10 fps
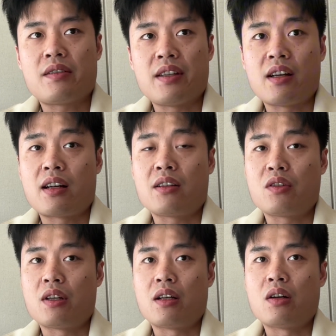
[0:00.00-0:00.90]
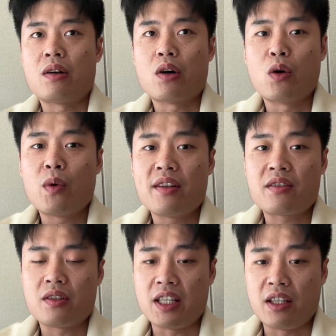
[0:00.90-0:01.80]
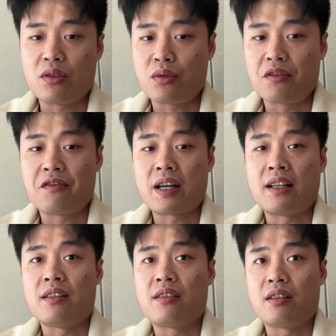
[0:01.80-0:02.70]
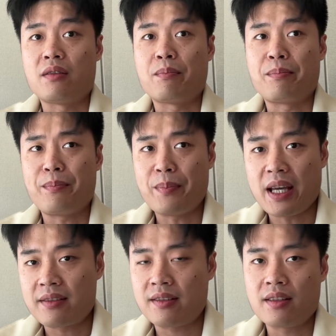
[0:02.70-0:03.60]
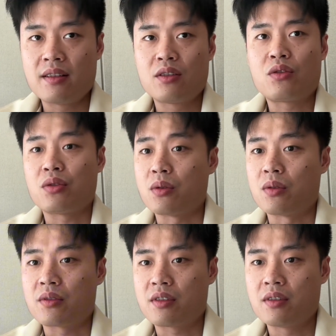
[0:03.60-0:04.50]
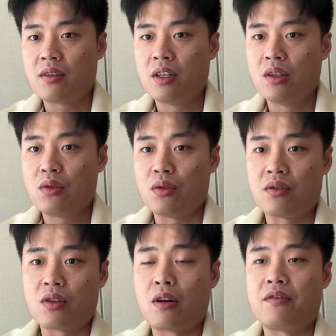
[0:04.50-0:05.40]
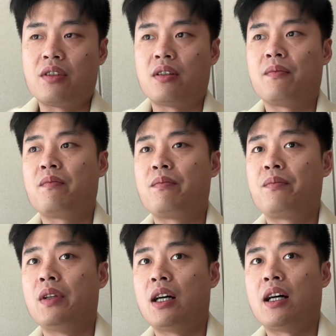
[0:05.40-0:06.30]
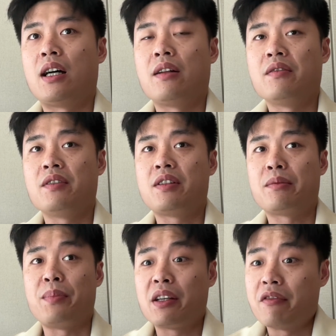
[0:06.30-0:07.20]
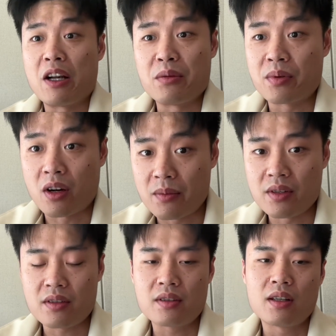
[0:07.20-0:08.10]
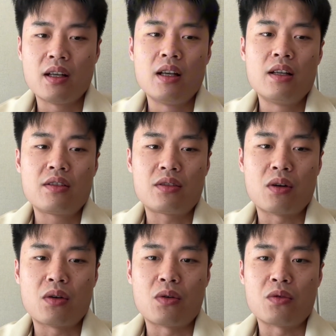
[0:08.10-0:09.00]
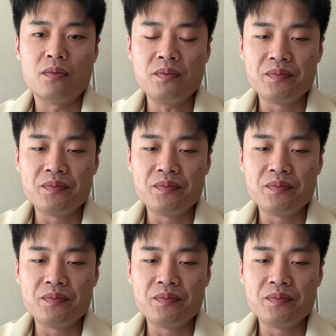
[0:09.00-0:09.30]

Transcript: they are always need to find the best tools to solve the big value problems. So